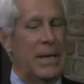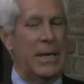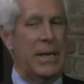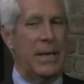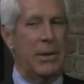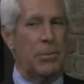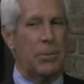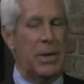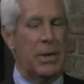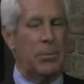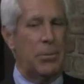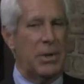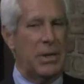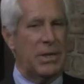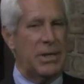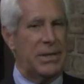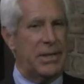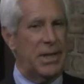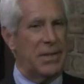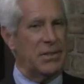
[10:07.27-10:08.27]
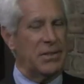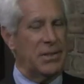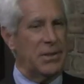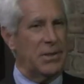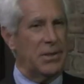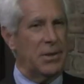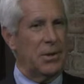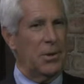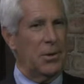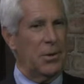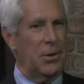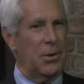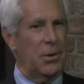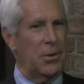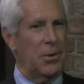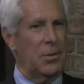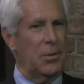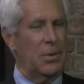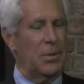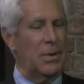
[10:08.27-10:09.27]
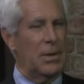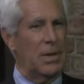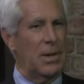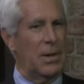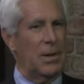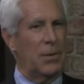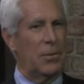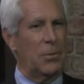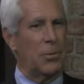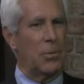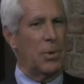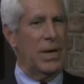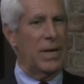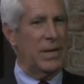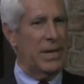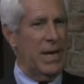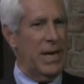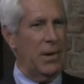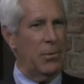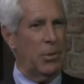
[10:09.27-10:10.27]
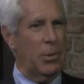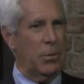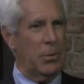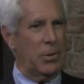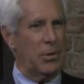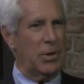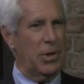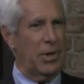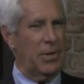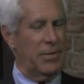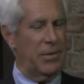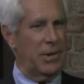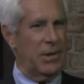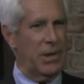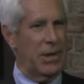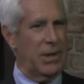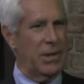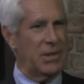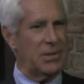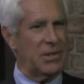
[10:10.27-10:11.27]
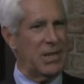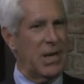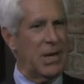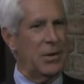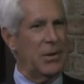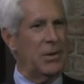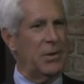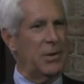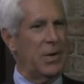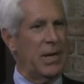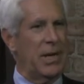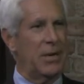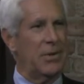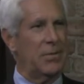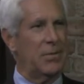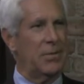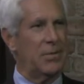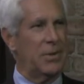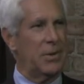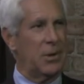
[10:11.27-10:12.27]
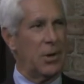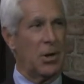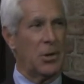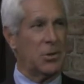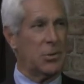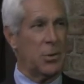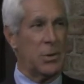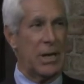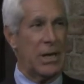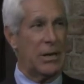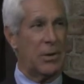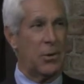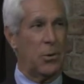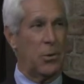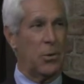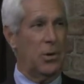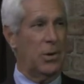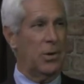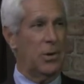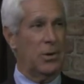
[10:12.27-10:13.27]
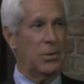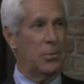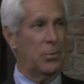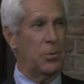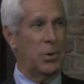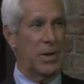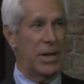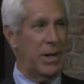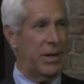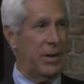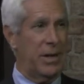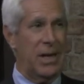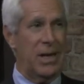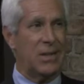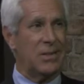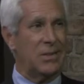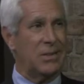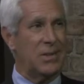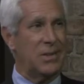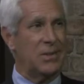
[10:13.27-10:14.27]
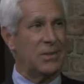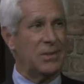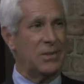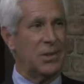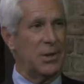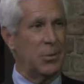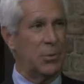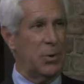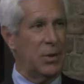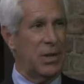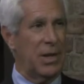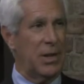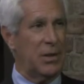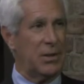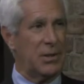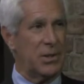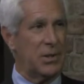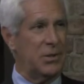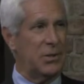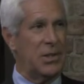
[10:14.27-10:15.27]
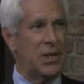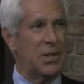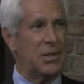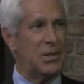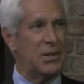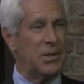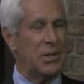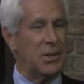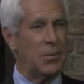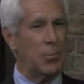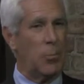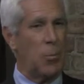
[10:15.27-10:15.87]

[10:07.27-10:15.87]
It really doesn't, although right now what we're trying to figure out is how do you have cars without oil, without accidents, and without congestion.